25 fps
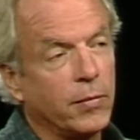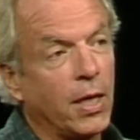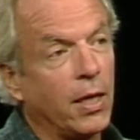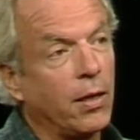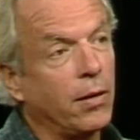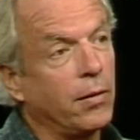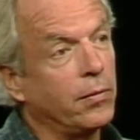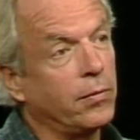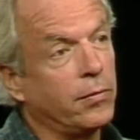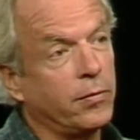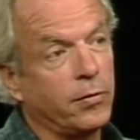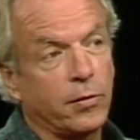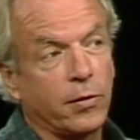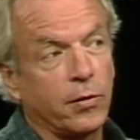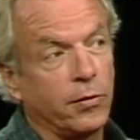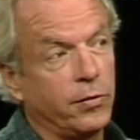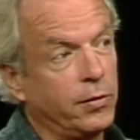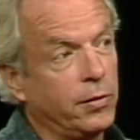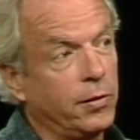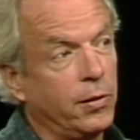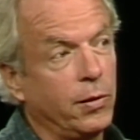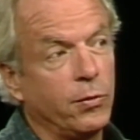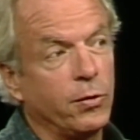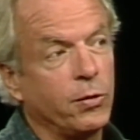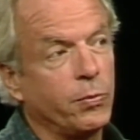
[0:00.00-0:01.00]
it's
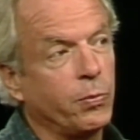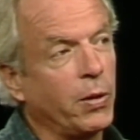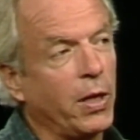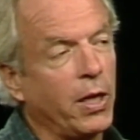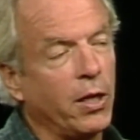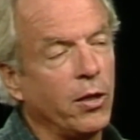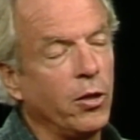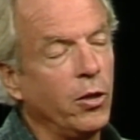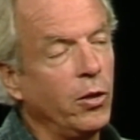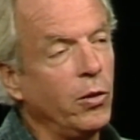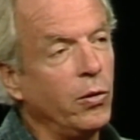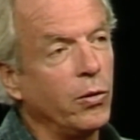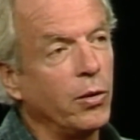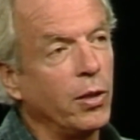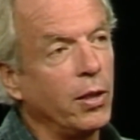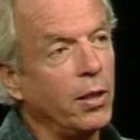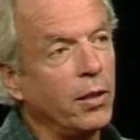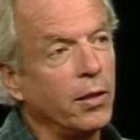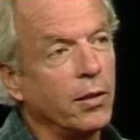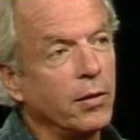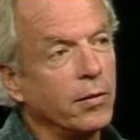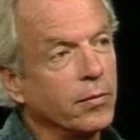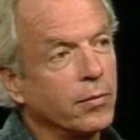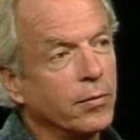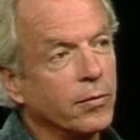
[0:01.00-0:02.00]
because she was brand new
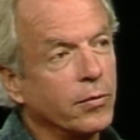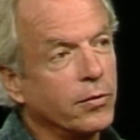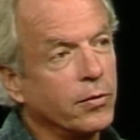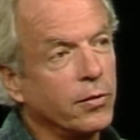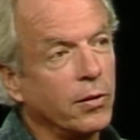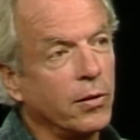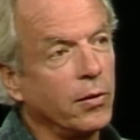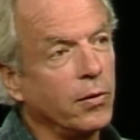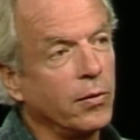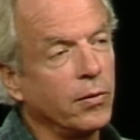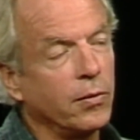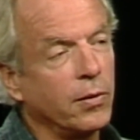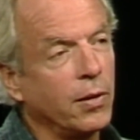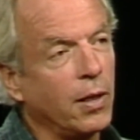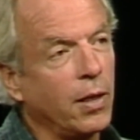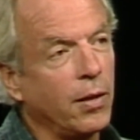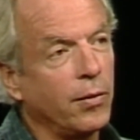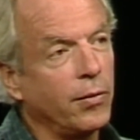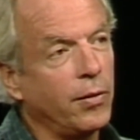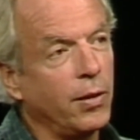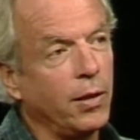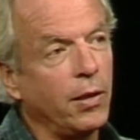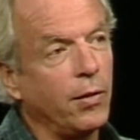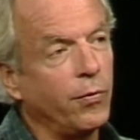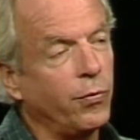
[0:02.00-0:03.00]
there. So
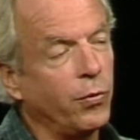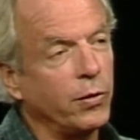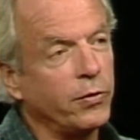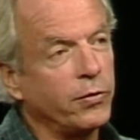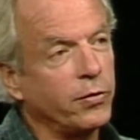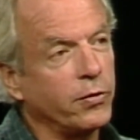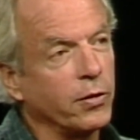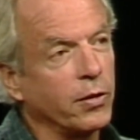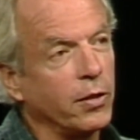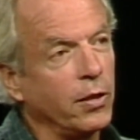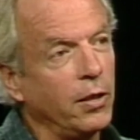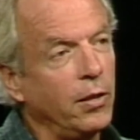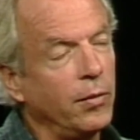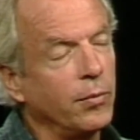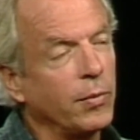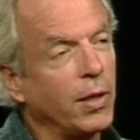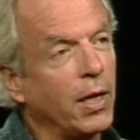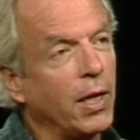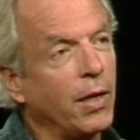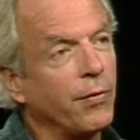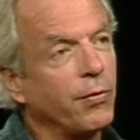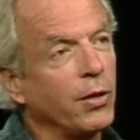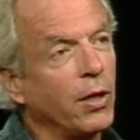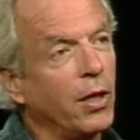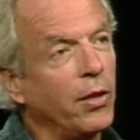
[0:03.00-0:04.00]
I think of what's to come.
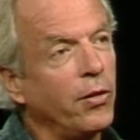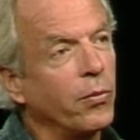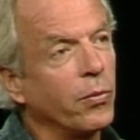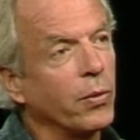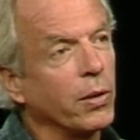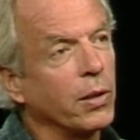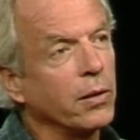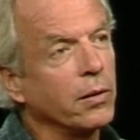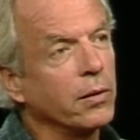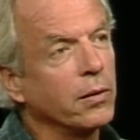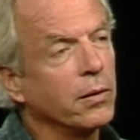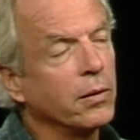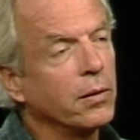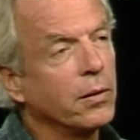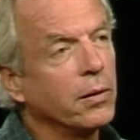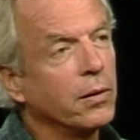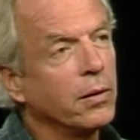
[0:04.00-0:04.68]
I have another one.